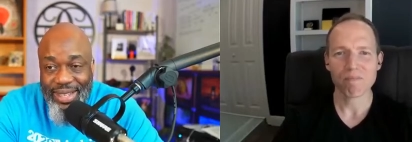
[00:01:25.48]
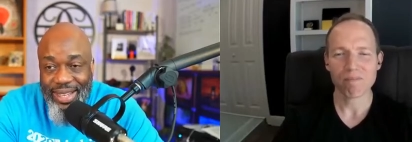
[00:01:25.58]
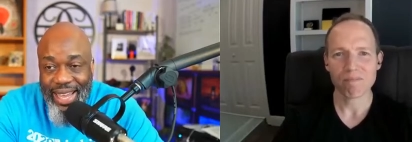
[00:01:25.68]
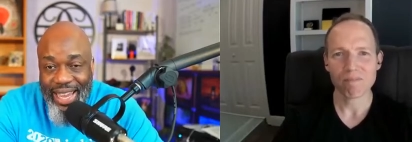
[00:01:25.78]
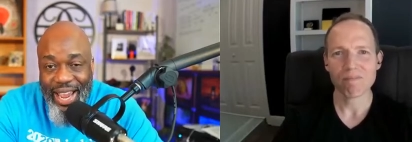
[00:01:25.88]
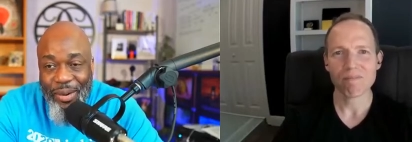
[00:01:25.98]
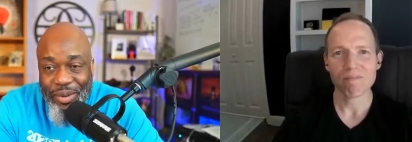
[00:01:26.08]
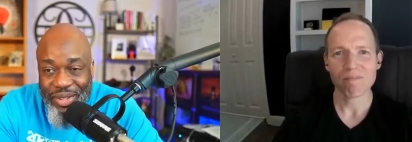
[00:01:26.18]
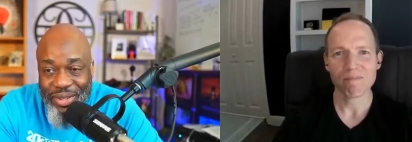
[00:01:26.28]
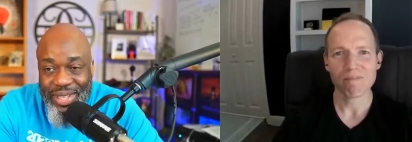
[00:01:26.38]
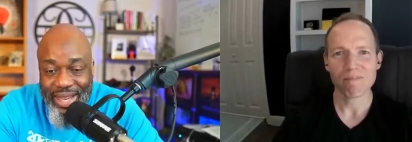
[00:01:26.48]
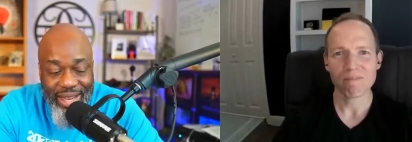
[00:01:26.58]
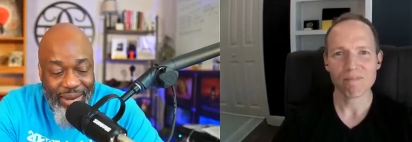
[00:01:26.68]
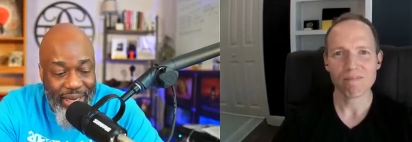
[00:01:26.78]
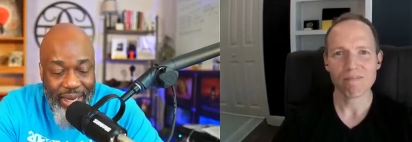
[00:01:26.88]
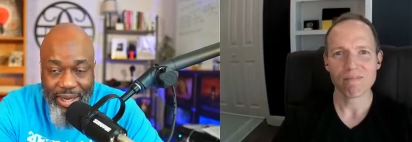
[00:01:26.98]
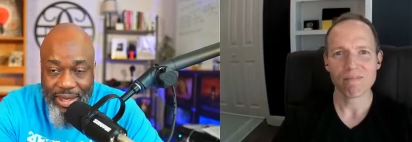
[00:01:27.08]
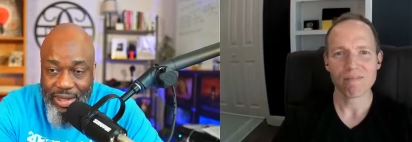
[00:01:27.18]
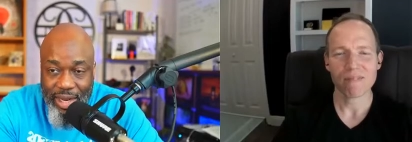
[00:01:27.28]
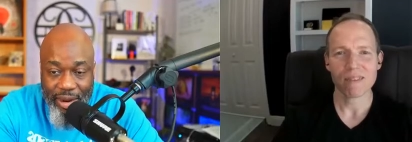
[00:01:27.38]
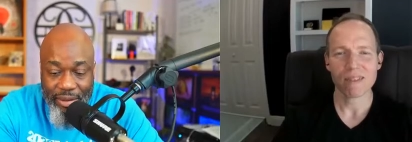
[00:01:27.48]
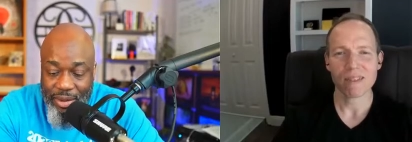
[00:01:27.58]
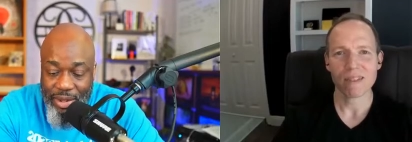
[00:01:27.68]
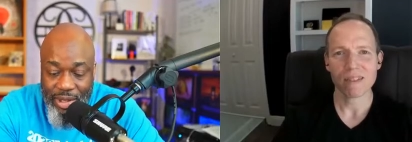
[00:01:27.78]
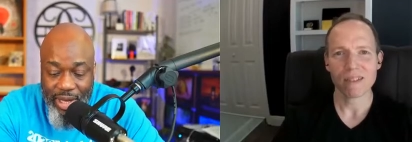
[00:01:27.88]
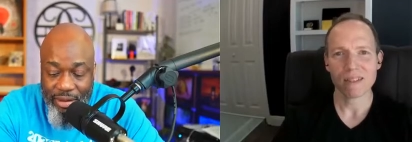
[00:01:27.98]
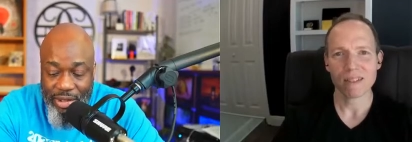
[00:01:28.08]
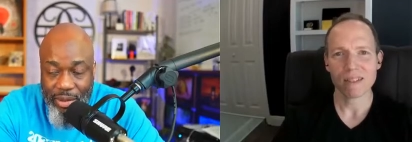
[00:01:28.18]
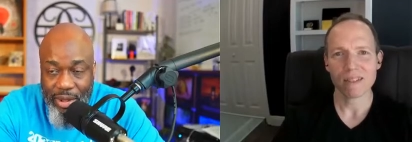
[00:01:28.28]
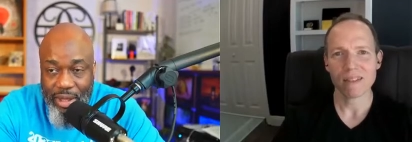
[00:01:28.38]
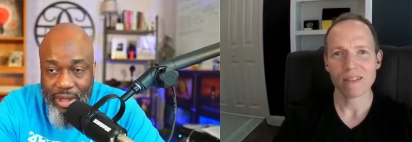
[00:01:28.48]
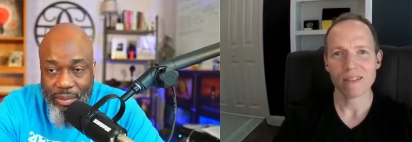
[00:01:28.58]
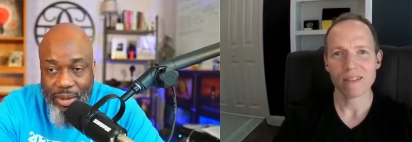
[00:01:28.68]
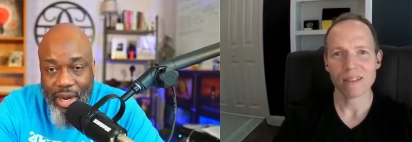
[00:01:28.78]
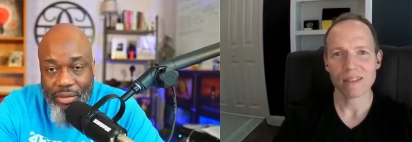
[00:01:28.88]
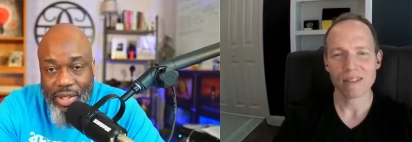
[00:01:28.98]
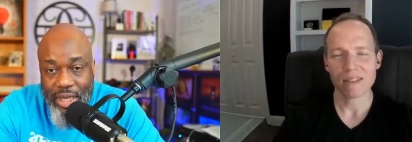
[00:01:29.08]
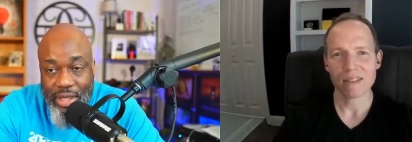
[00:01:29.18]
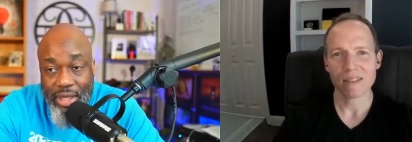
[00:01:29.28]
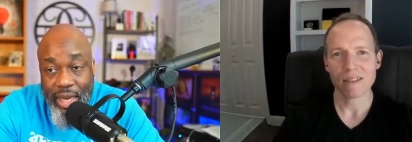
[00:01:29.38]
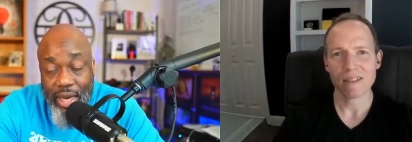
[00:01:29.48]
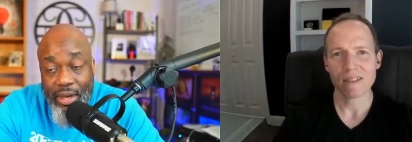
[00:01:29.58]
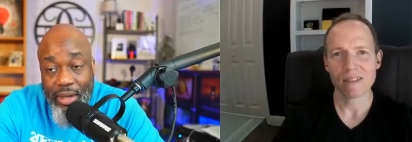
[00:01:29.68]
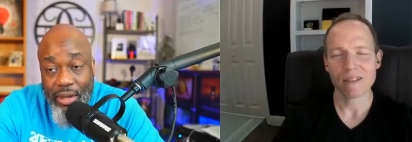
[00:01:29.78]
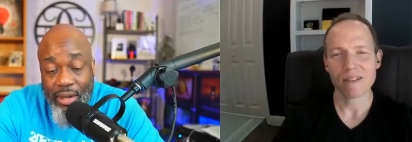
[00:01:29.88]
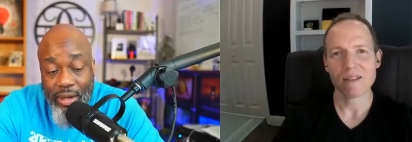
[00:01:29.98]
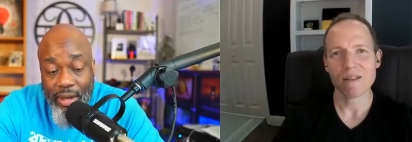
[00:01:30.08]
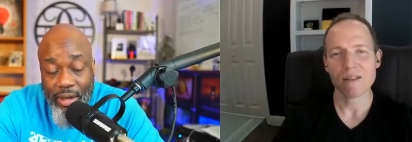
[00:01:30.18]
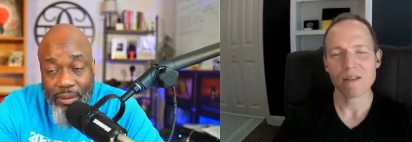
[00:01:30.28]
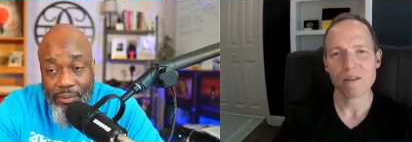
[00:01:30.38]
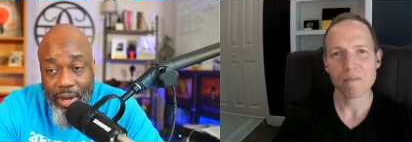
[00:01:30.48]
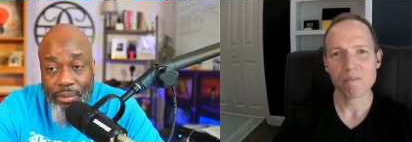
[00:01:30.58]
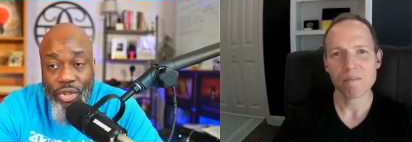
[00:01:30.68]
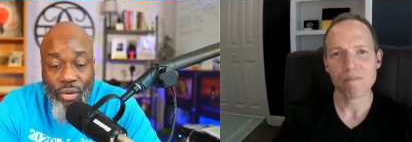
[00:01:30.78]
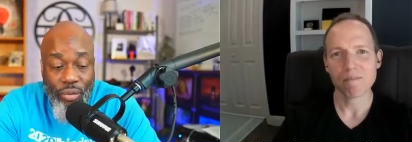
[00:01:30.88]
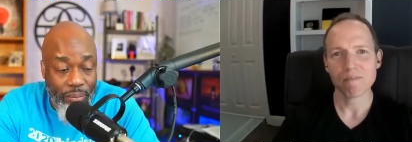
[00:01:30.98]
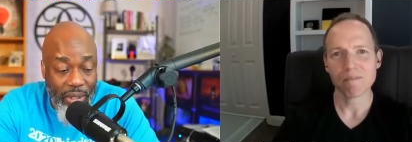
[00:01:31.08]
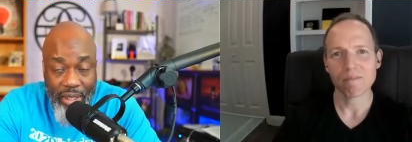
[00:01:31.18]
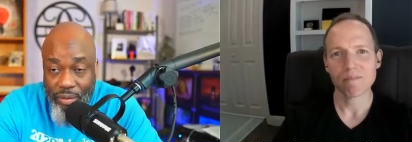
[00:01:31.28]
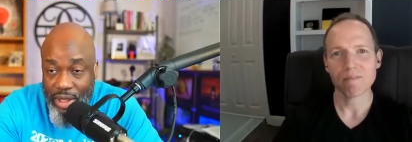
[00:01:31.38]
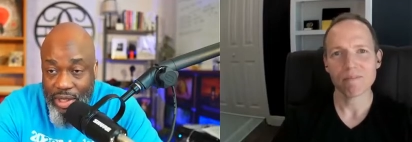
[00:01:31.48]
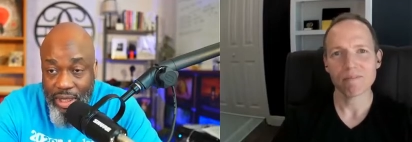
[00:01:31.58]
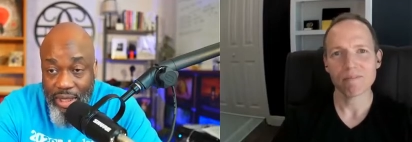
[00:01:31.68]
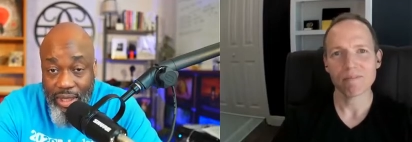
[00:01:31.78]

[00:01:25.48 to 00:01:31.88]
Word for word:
Speaker 1: hang out with you today, man, and just have just have some some conversation that um, I'm sure will be enriching